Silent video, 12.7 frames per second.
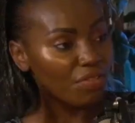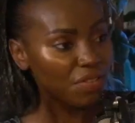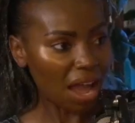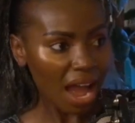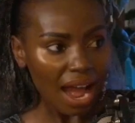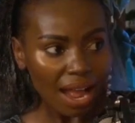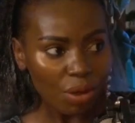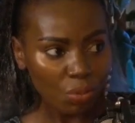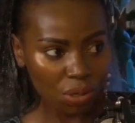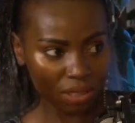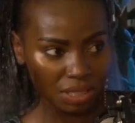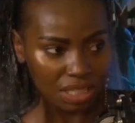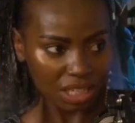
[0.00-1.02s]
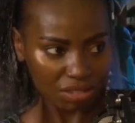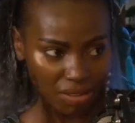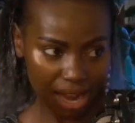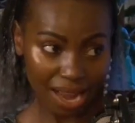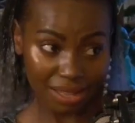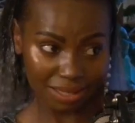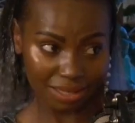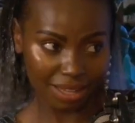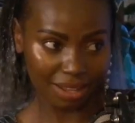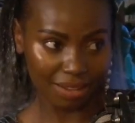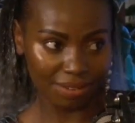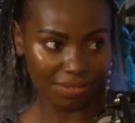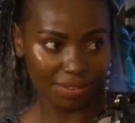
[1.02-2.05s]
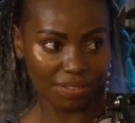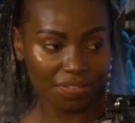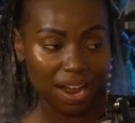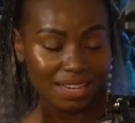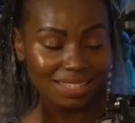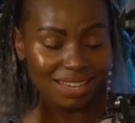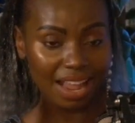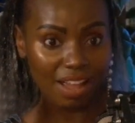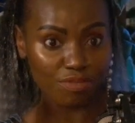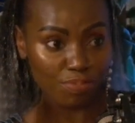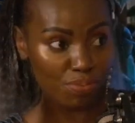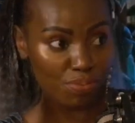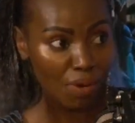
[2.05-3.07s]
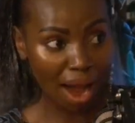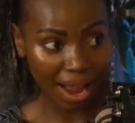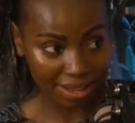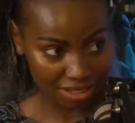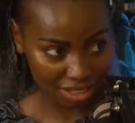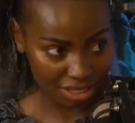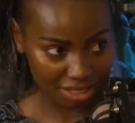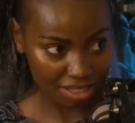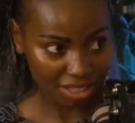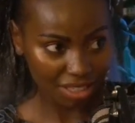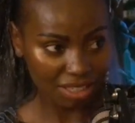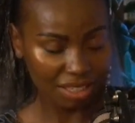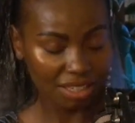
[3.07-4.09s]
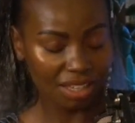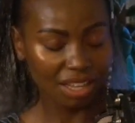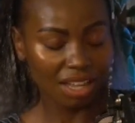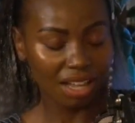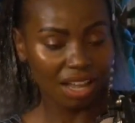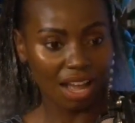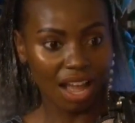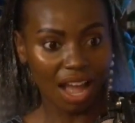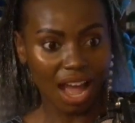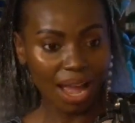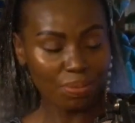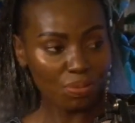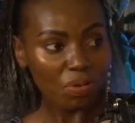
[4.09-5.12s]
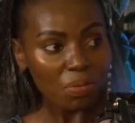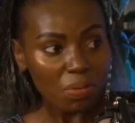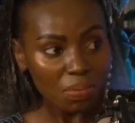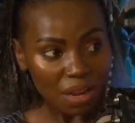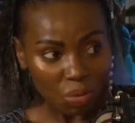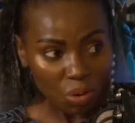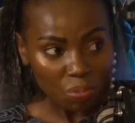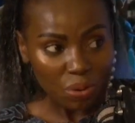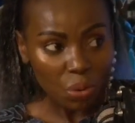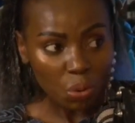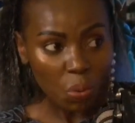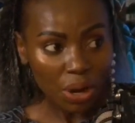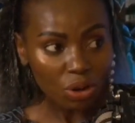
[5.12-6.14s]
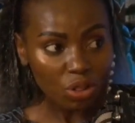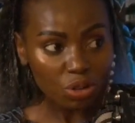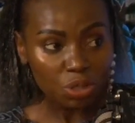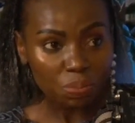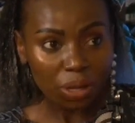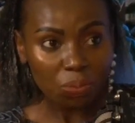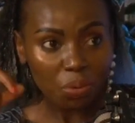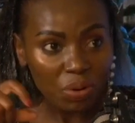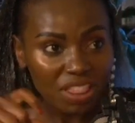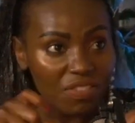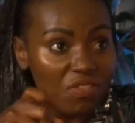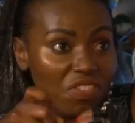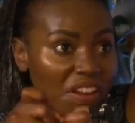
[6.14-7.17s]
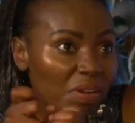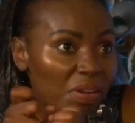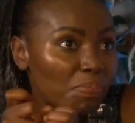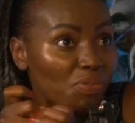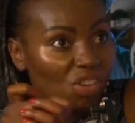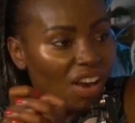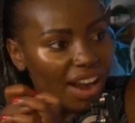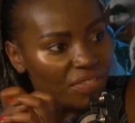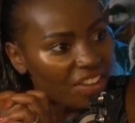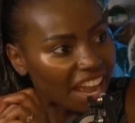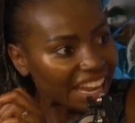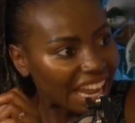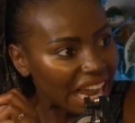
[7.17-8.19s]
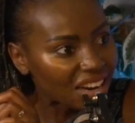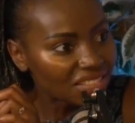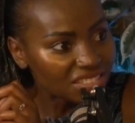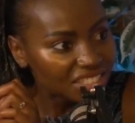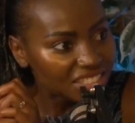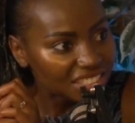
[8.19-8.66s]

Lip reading: if I wasn't a creative, if I didn't have brands, I probably would be one of those people with a very private account.